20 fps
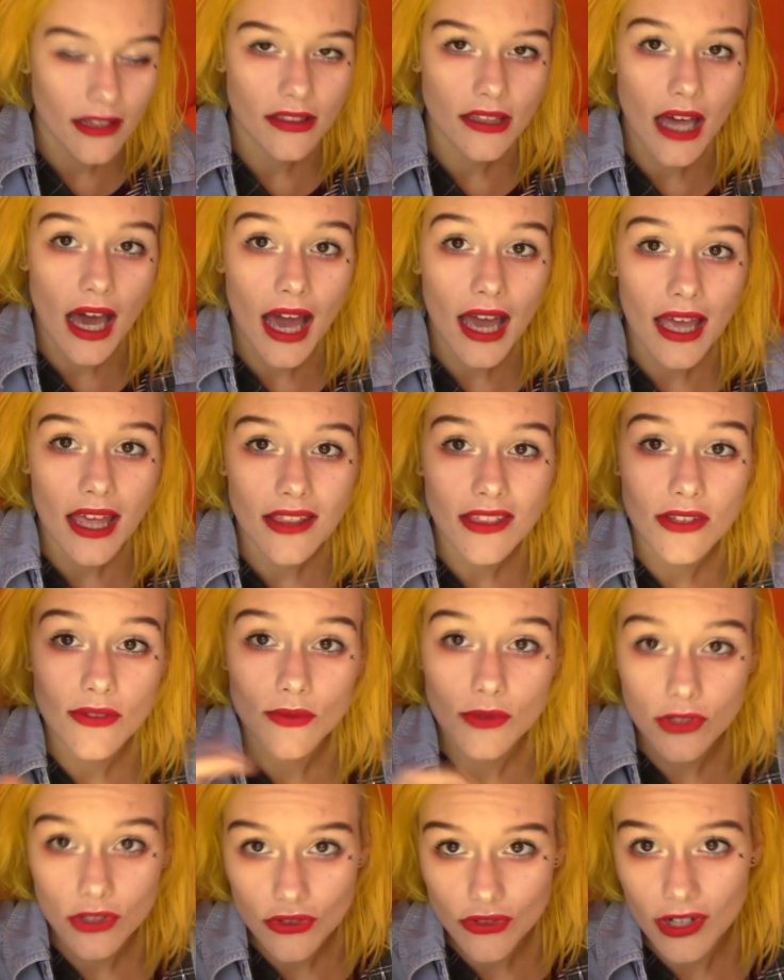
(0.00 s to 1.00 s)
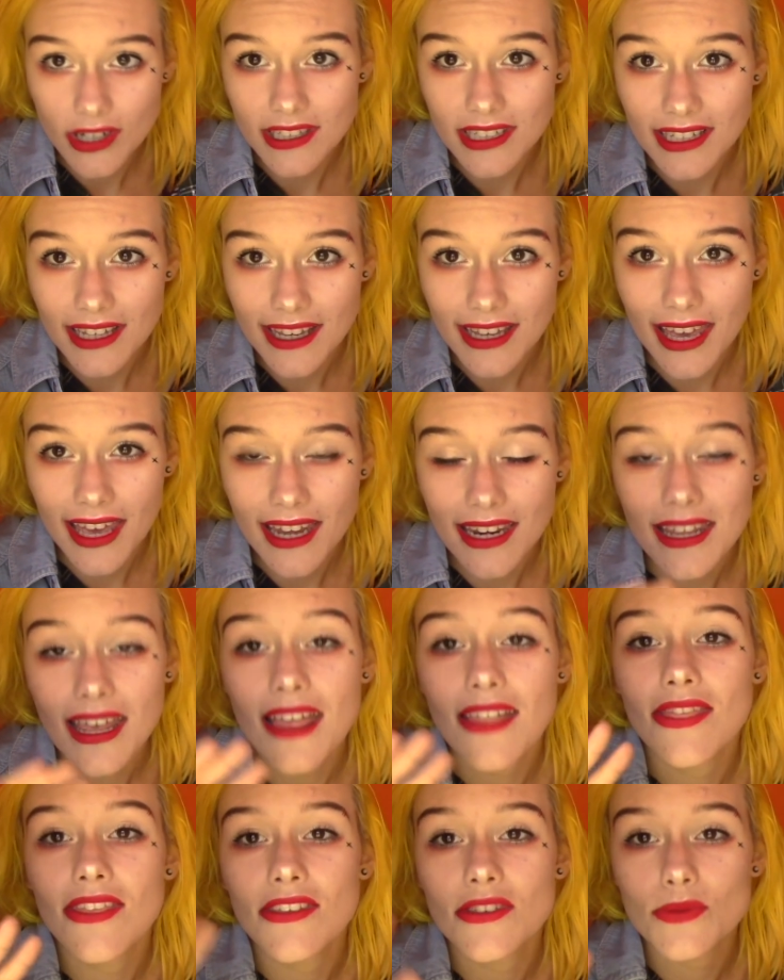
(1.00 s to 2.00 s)
lot and then restricting again,
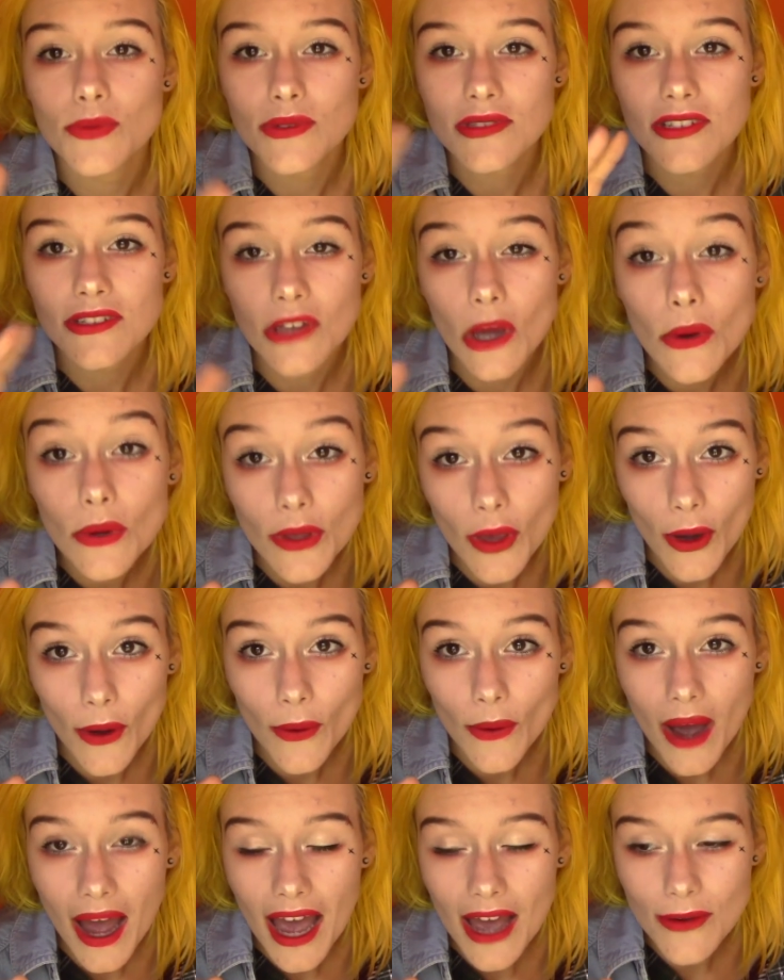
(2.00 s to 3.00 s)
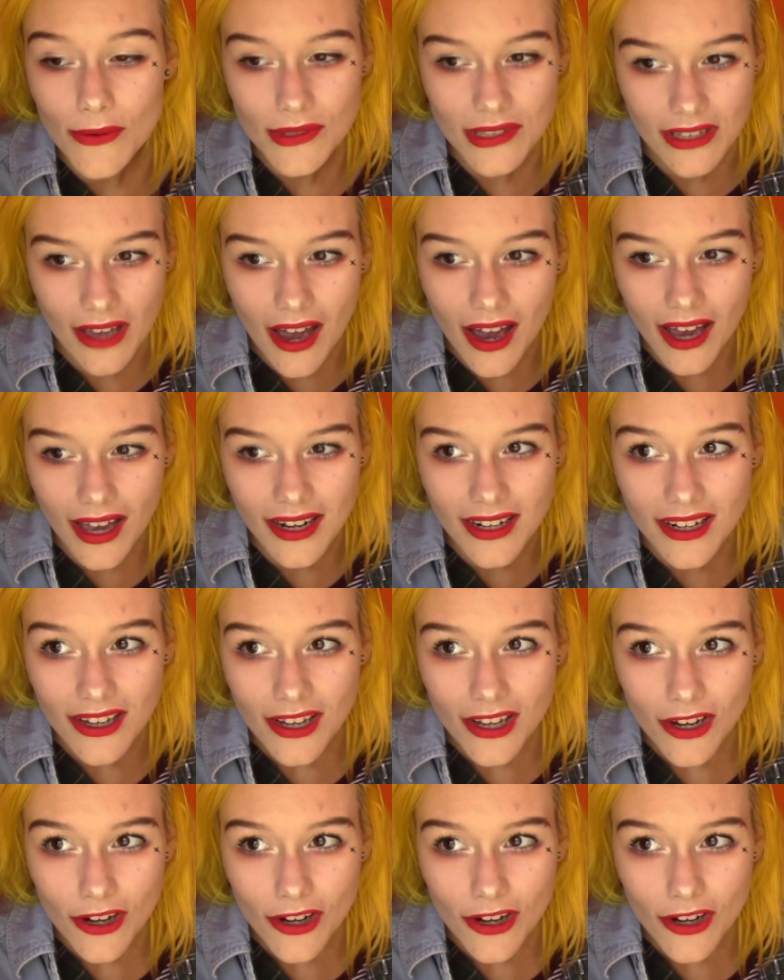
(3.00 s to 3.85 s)
and this was a yo-yo I was on